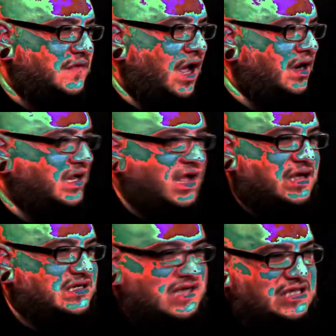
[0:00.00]

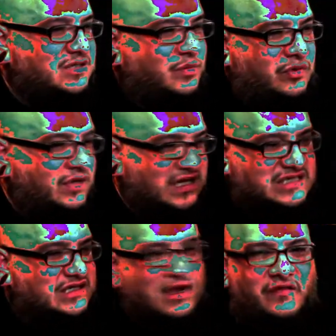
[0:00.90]

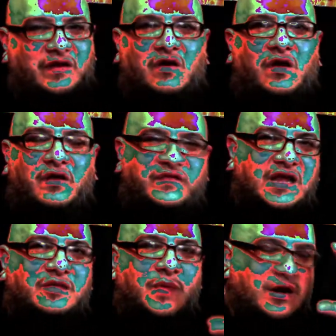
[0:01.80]
unaccessibleness of it all, of
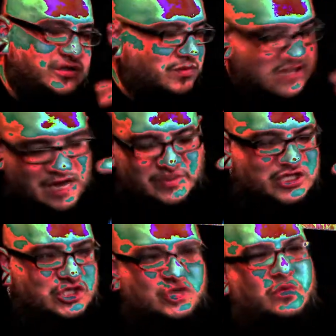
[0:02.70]
death metal, sometimes
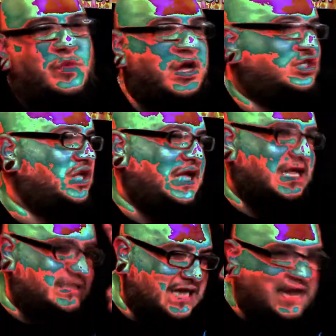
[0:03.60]
it's too much. They
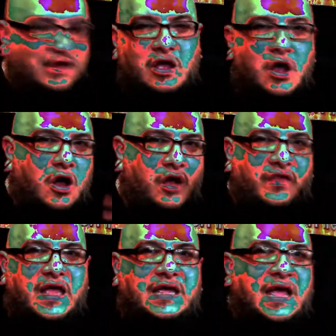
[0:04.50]
can't take all
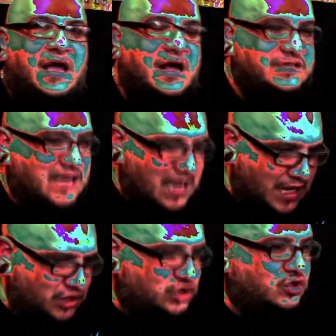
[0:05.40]
that chaos.
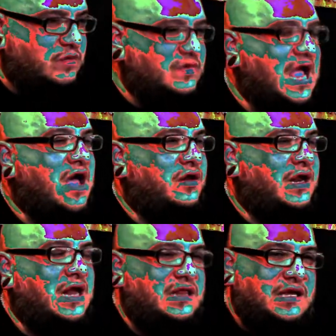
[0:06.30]
It's stripped down,
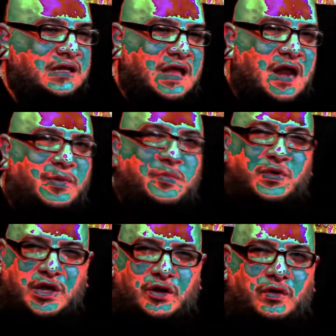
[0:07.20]
and I think a lot of people
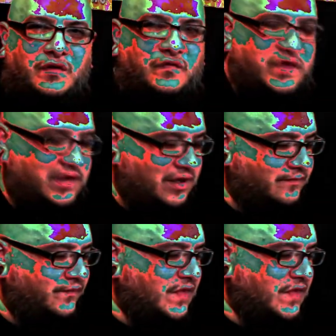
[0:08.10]
can groove with it.